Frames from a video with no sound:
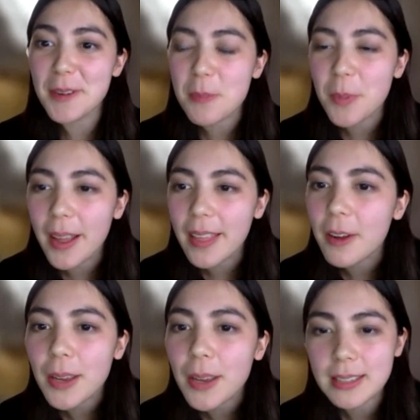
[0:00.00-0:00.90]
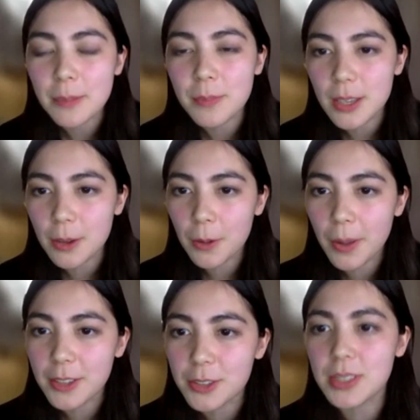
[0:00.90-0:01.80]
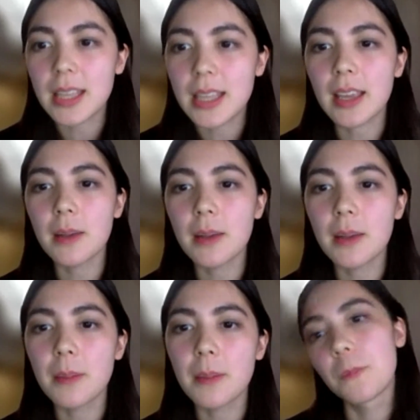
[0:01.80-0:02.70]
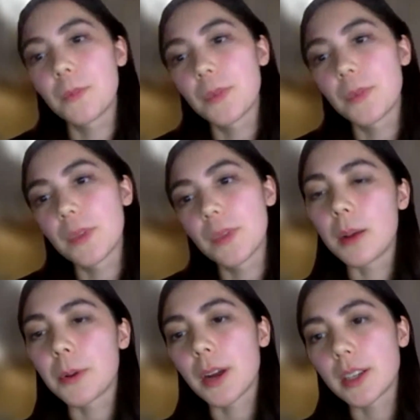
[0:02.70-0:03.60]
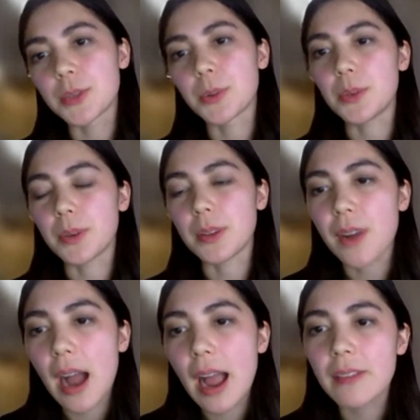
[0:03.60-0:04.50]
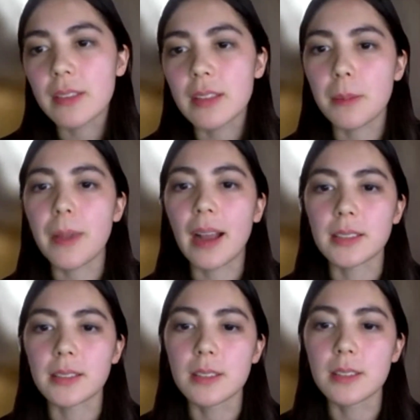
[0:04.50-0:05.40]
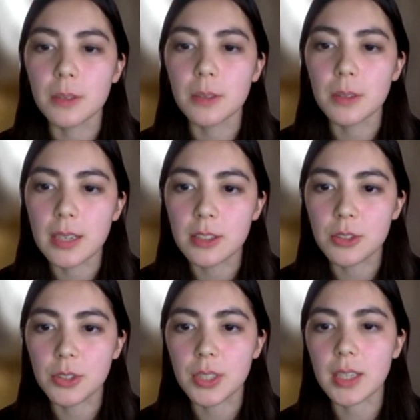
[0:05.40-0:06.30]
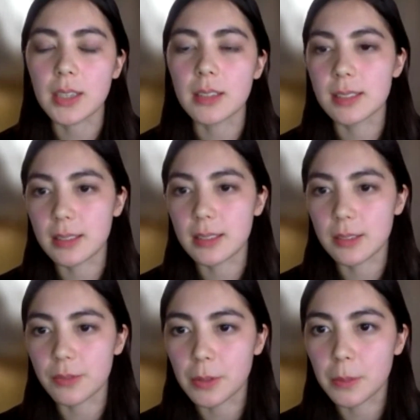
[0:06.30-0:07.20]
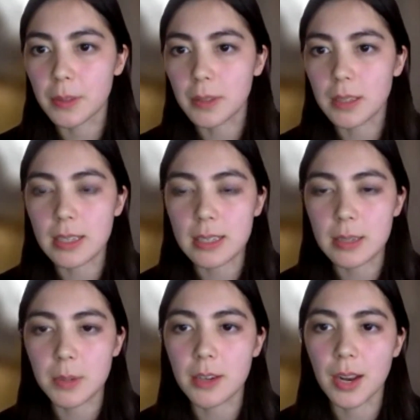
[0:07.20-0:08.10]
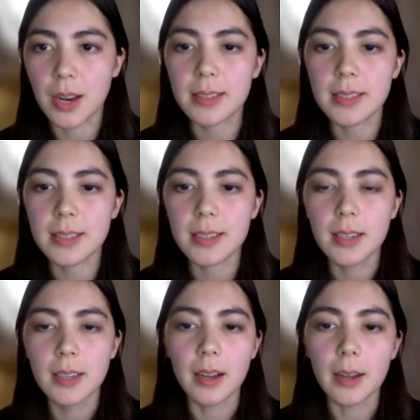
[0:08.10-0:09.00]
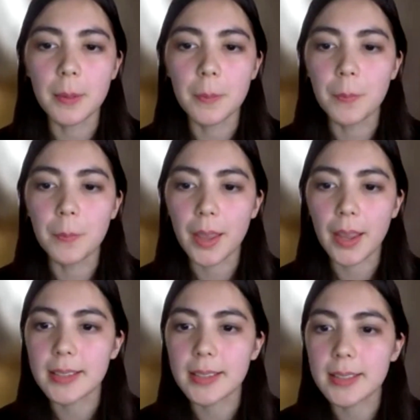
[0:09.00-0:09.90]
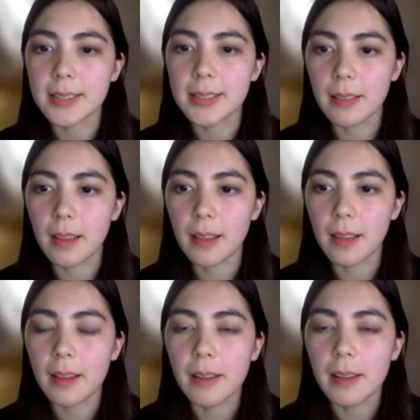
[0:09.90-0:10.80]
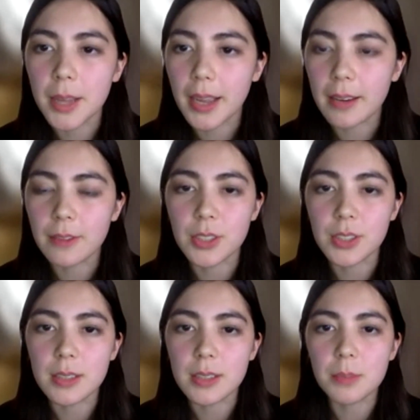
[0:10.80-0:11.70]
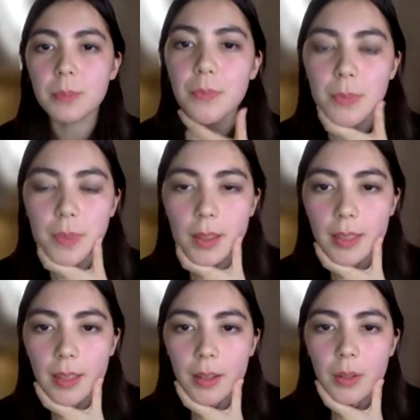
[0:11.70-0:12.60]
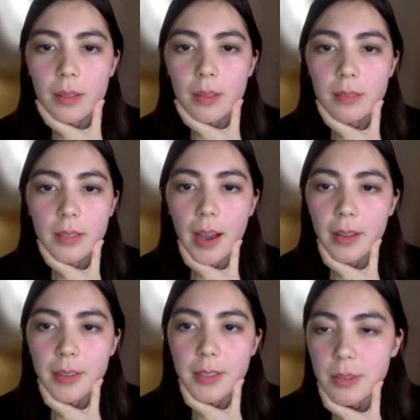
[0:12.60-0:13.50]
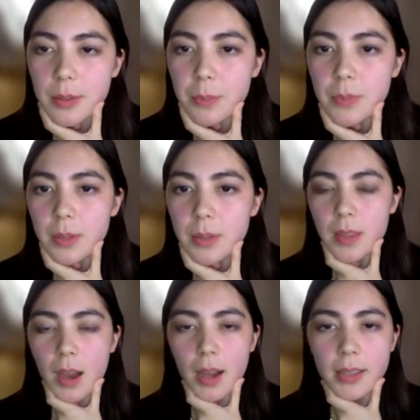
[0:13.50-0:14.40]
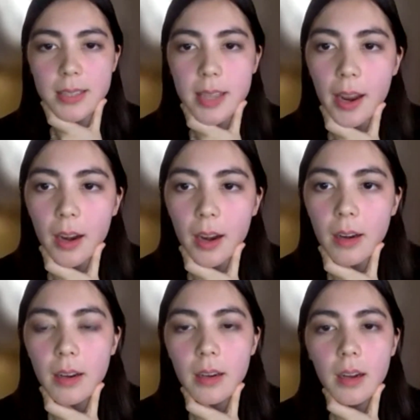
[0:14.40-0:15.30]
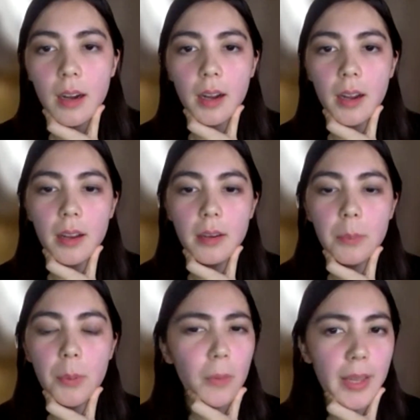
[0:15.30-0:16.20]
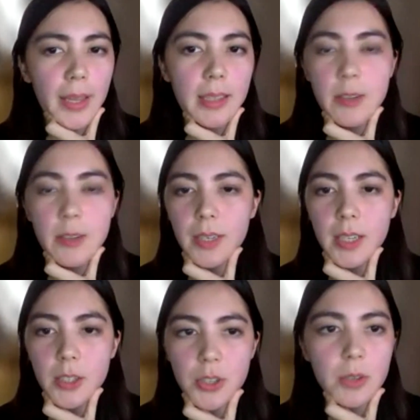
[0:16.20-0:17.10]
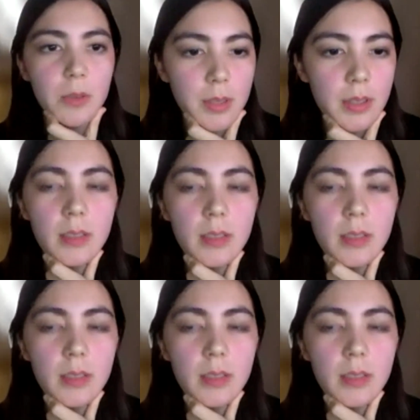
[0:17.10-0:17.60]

But okay, so Andrew's thinking about Project 2025 and the impact on the solar industry, and says affordability needs to be addressed. I guess kind of just, I think, yeah, so some thoughts there on pulling in different issues.